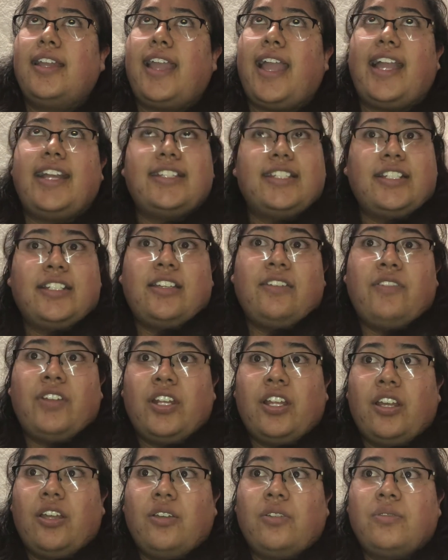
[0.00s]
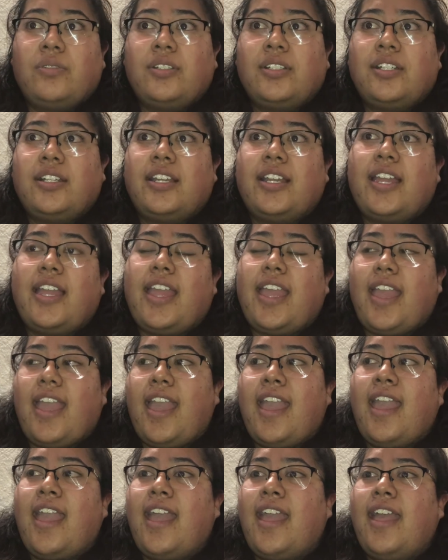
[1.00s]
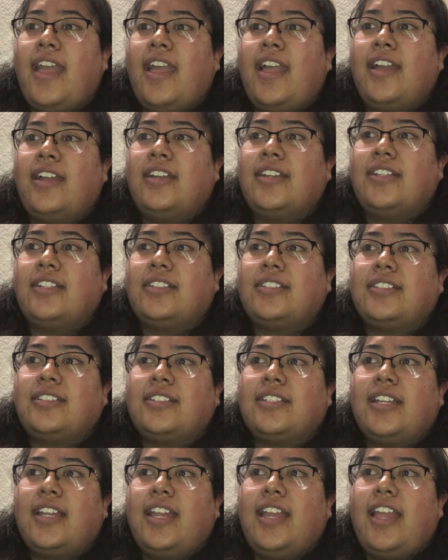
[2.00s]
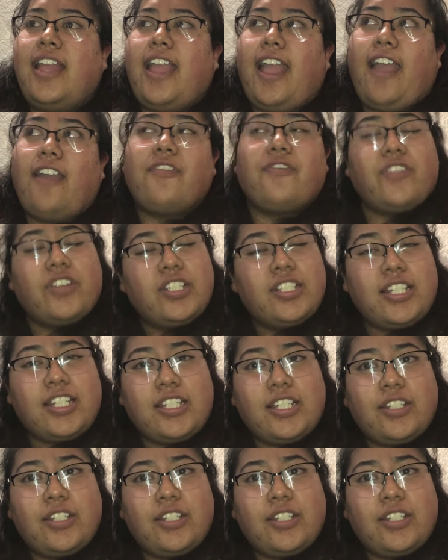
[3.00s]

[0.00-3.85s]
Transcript: I didn't even know. And at first